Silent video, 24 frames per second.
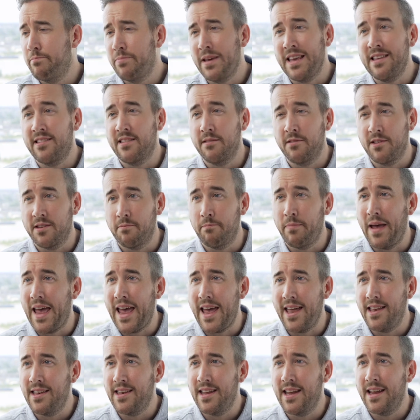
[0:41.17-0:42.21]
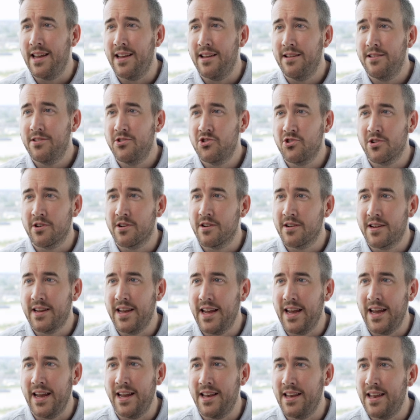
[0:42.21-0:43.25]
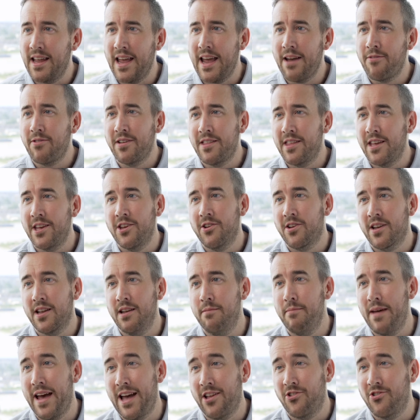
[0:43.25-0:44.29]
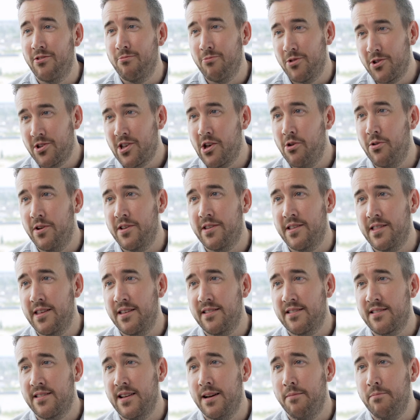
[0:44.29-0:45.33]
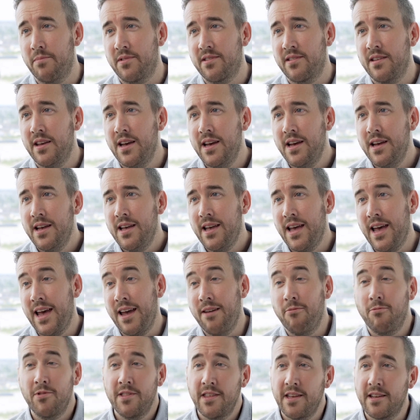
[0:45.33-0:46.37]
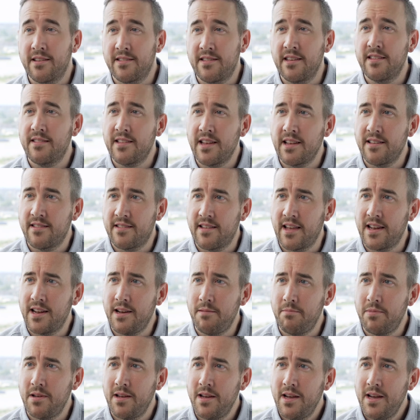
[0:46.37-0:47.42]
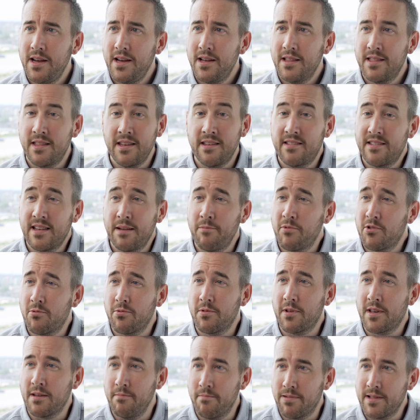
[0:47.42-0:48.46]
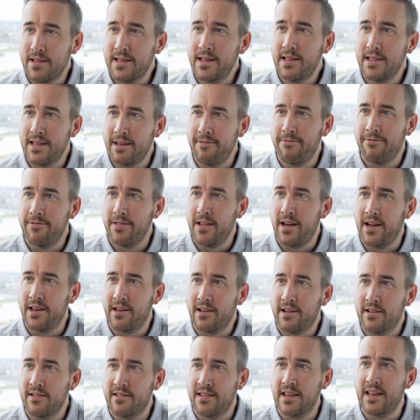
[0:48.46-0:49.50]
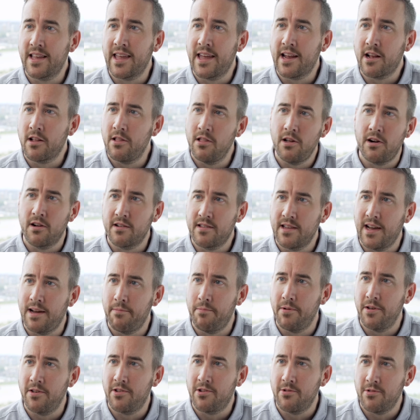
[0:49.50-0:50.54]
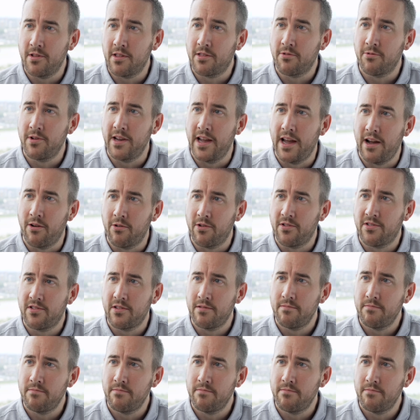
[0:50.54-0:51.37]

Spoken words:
pieces of banding, sugarcane, everything you can imagine would go into these sumps. And with the existing setup, these sumps would completely flood because they get clogged up in 2 to 3 hours.